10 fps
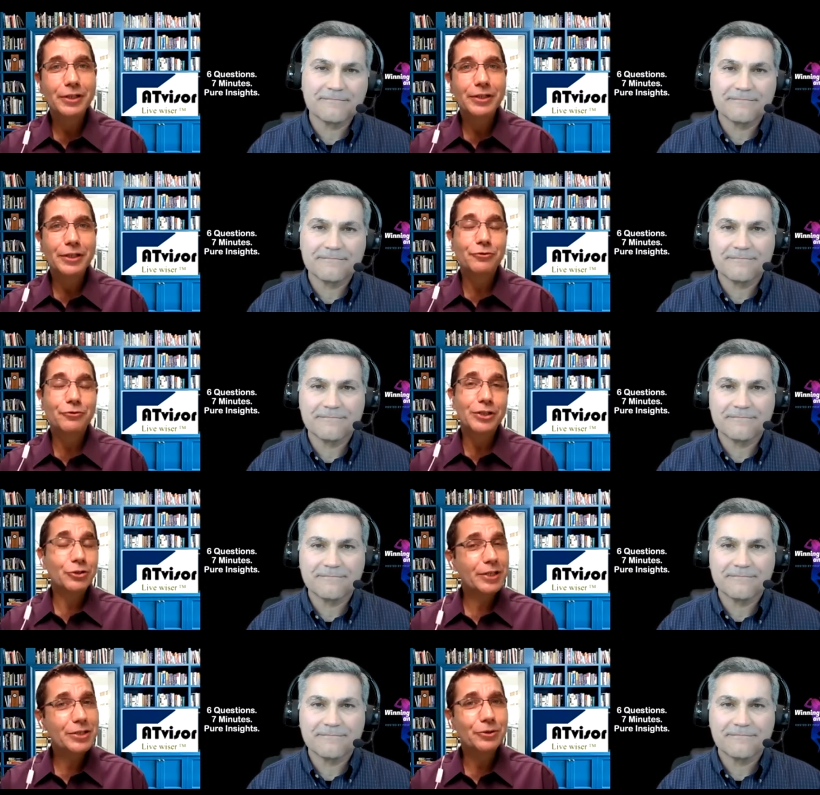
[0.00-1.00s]
Speaker 1: and
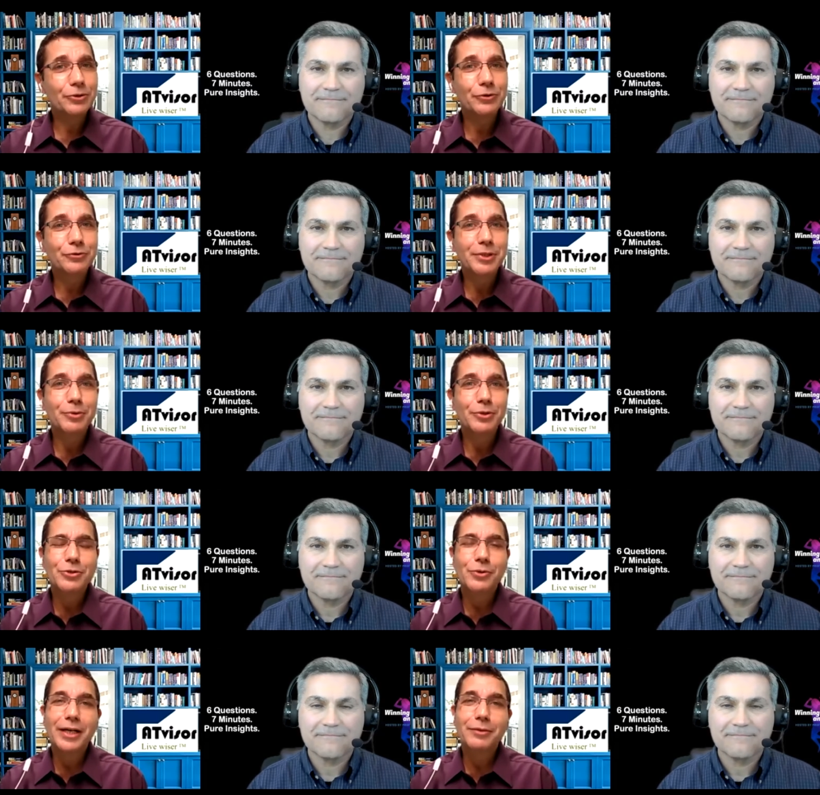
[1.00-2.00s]
frustrates a lot of people. So
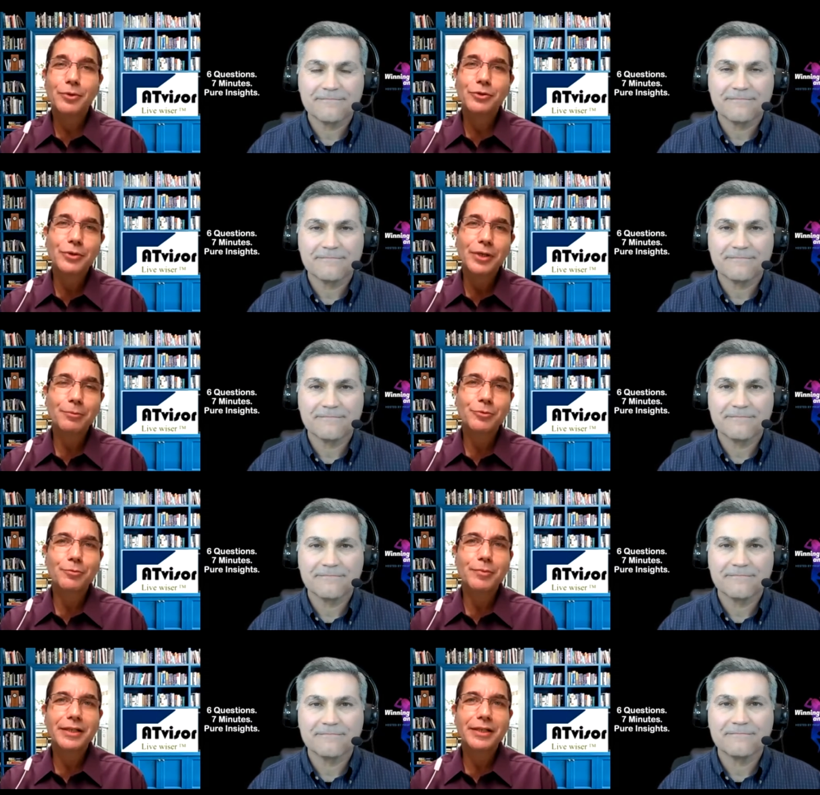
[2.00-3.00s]
I want to help to
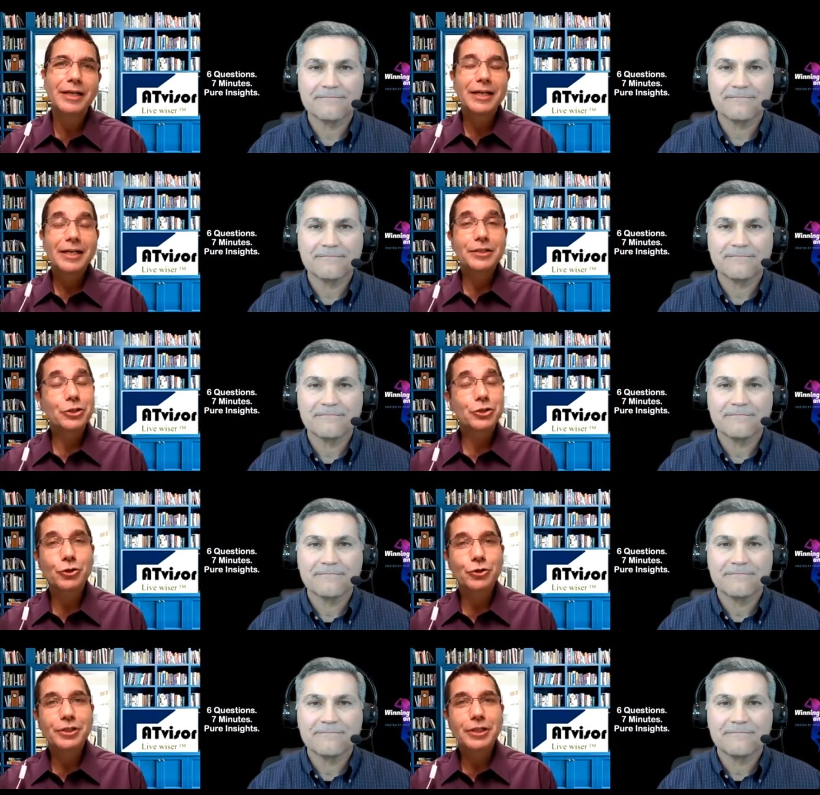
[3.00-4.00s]
make this
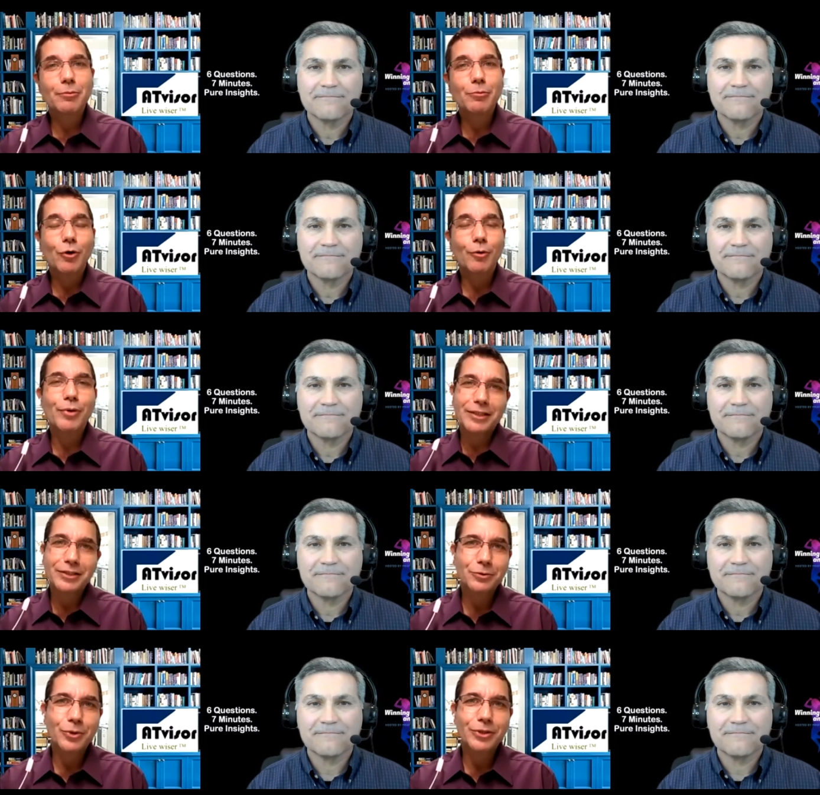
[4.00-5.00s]
journey a more pleasant
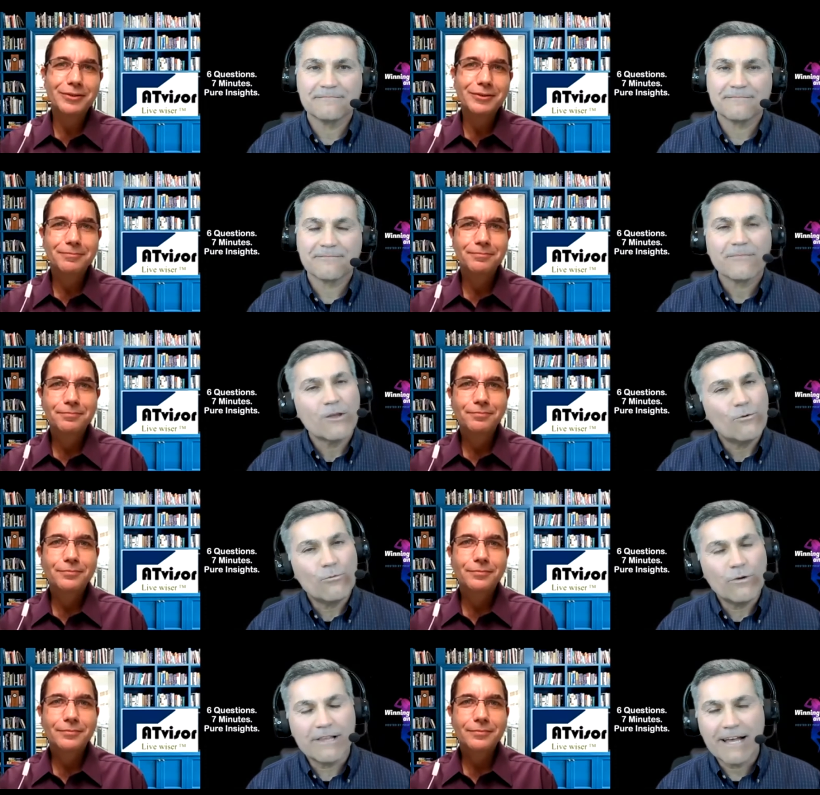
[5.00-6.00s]
one.
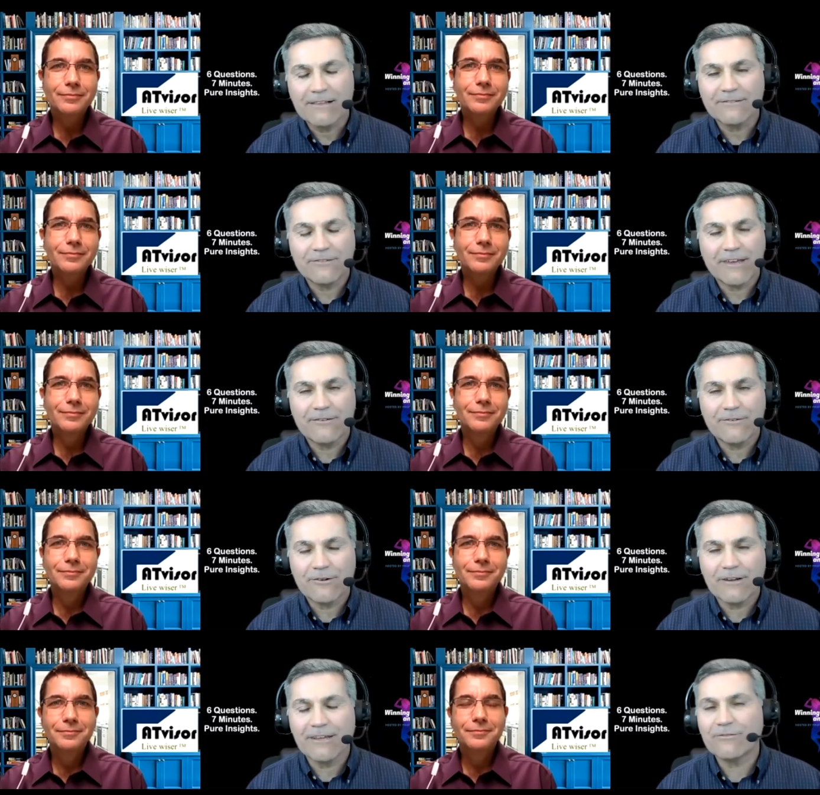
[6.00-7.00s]
Speaker 2: Well,
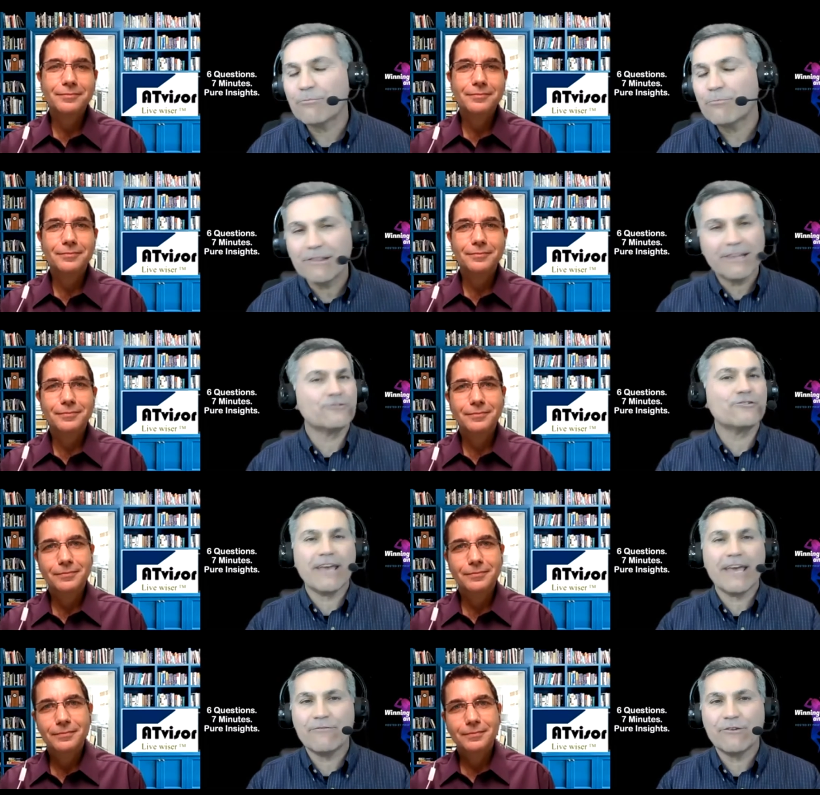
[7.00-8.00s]
Alexander, it's a pleasure
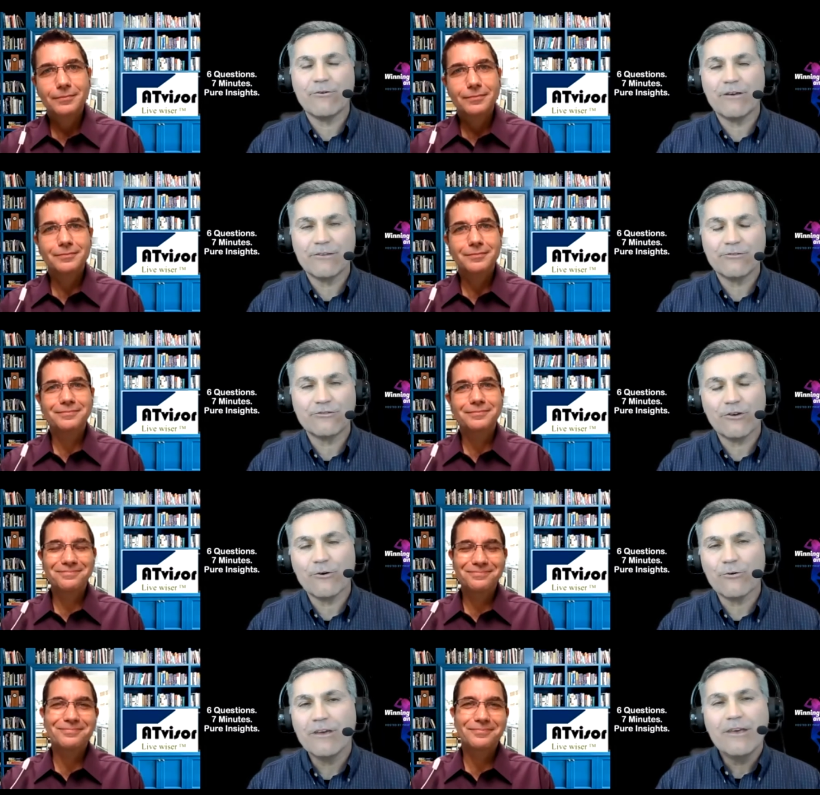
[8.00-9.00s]
to have you on the
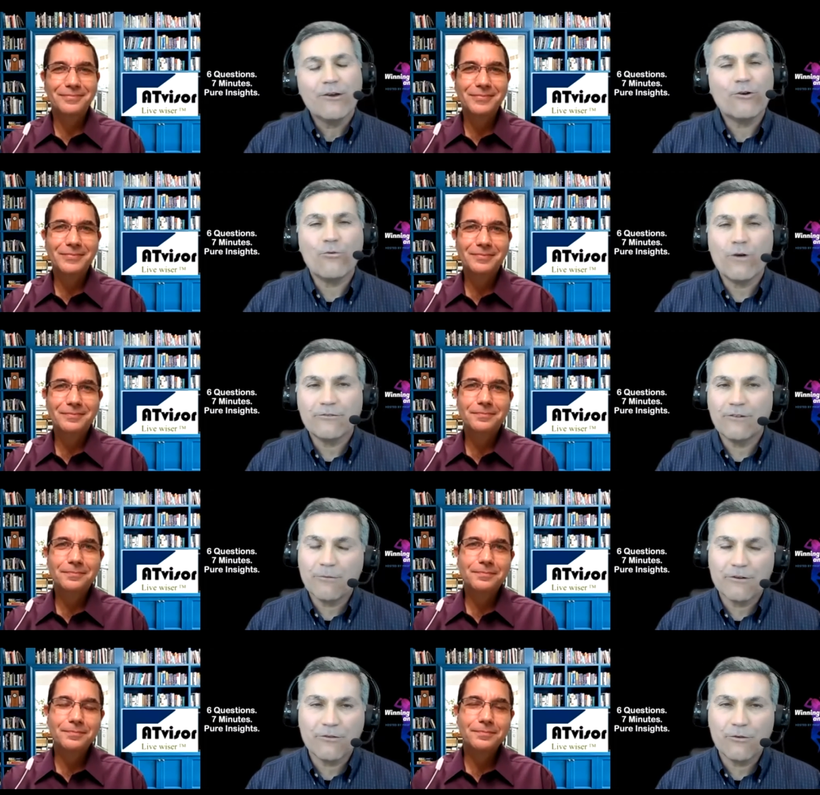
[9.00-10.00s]
show. Question
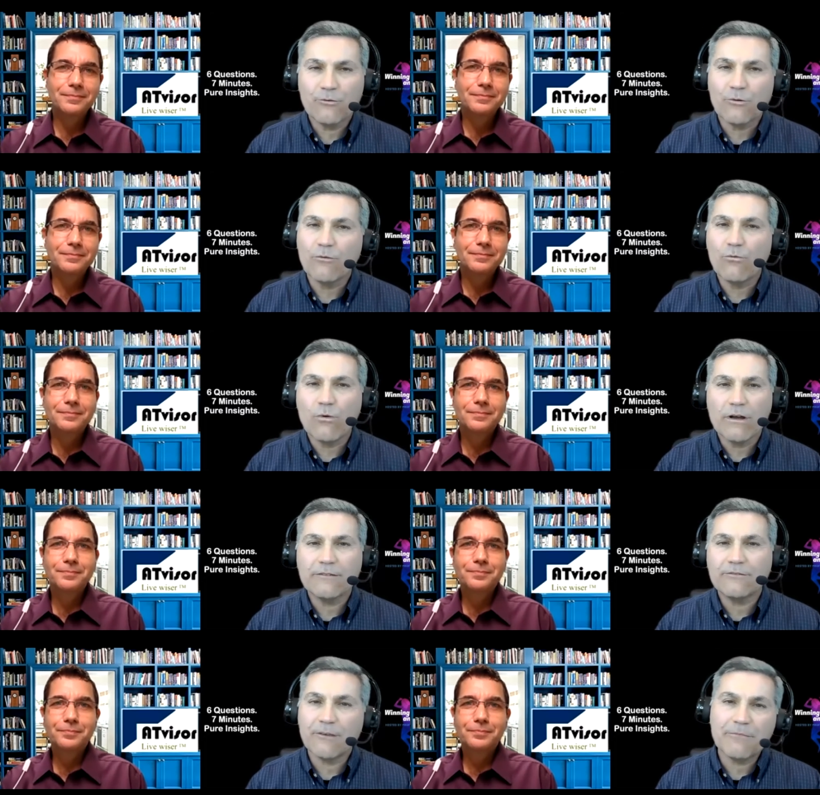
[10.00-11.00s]
number two
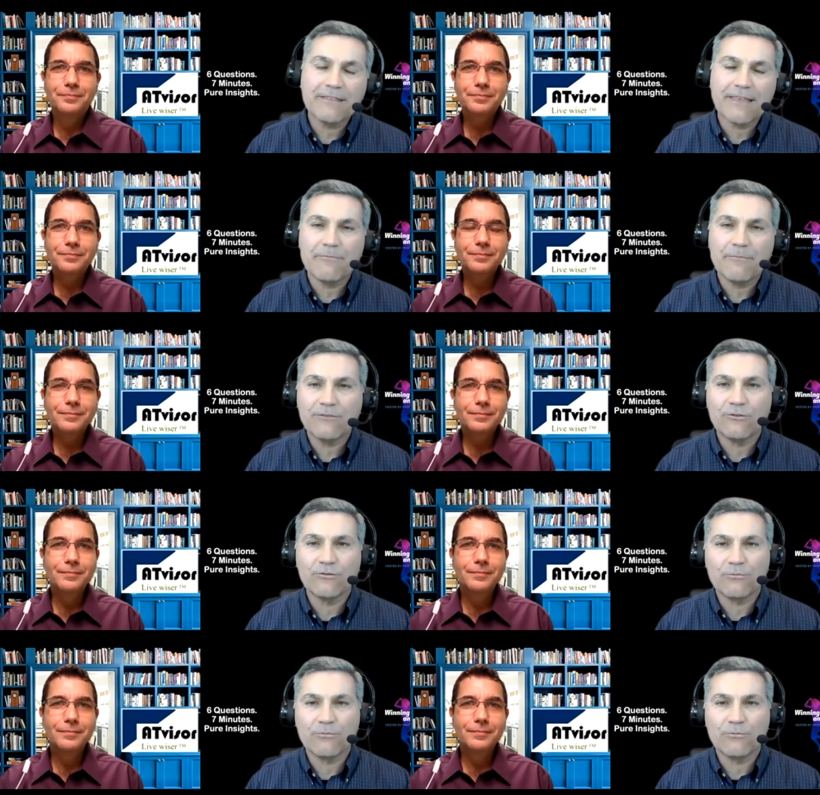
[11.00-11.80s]
What is something that makes you